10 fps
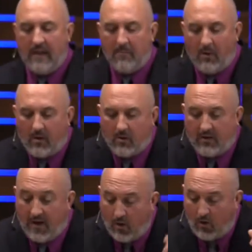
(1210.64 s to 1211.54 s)
Paul goes,
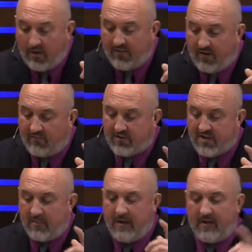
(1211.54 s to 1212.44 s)
now hold that thought for a
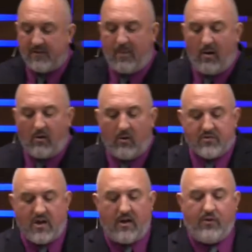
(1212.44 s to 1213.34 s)
second because Paul
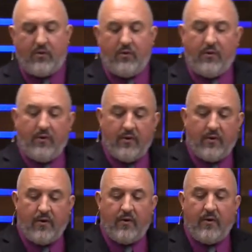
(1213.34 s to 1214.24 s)
goes on to
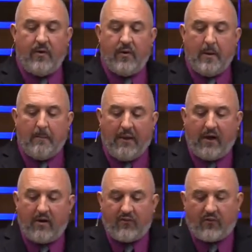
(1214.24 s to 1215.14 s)

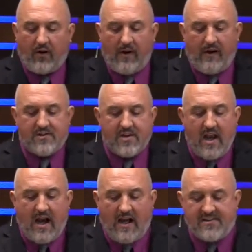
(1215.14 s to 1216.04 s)
paraphrase
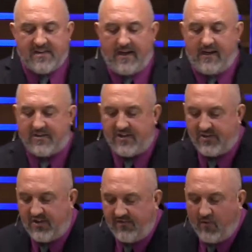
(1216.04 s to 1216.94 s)
Isaiah
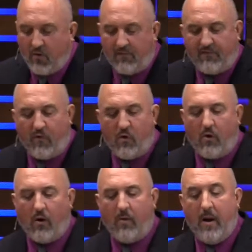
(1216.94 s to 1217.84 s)
64
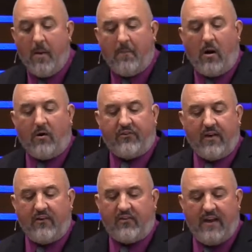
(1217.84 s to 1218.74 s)
4, Paul
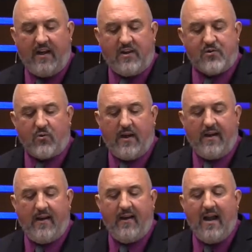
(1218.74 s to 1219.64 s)
says, It is
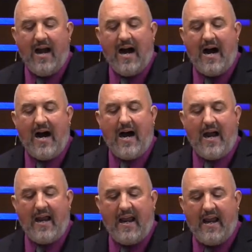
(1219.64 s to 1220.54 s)
written,
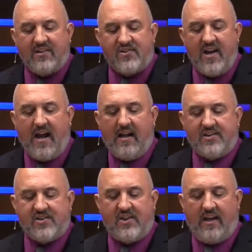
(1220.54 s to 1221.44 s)
Eye has not
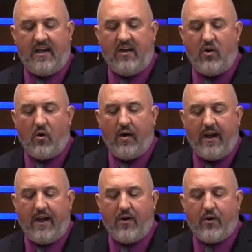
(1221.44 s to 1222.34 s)
seen, nor
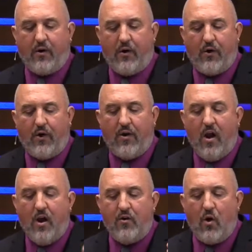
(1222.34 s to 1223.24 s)
ear heard,
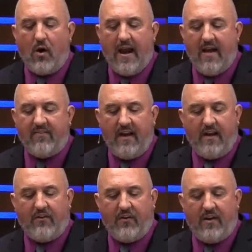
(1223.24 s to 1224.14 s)
nor have
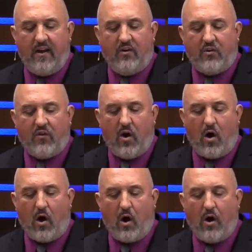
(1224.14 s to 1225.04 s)
entered into the
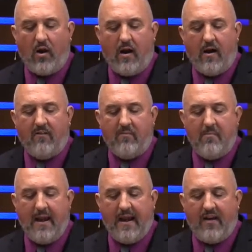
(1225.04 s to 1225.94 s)
heart of
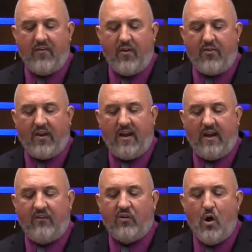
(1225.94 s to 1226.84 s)
man the
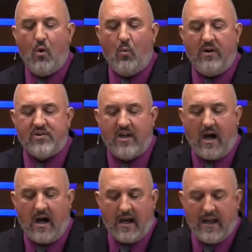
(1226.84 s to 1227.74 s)
things which
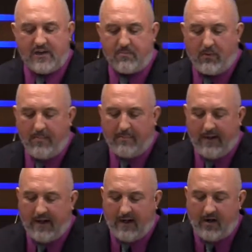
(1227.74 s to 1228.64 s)
God has
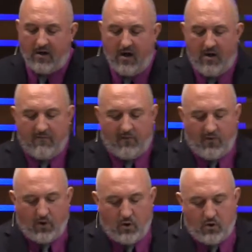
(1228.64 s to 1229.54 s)
prepared for
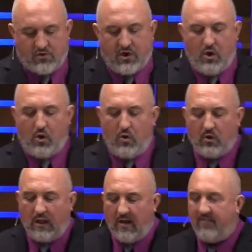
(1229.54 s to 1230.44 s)
those who
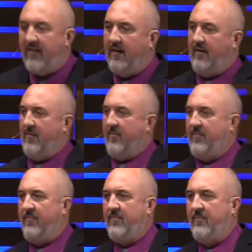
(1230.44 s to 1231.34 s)
love him.
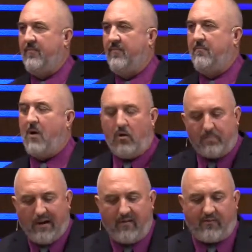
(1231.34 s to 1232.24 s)
Paul's
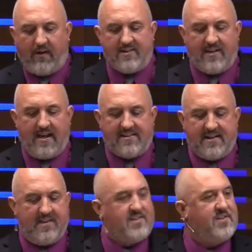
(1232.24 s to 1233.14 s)
paraphrasing
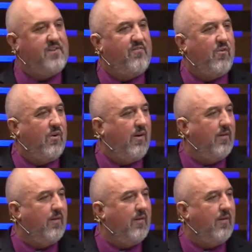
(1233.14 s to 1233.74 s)
Isaiah 64.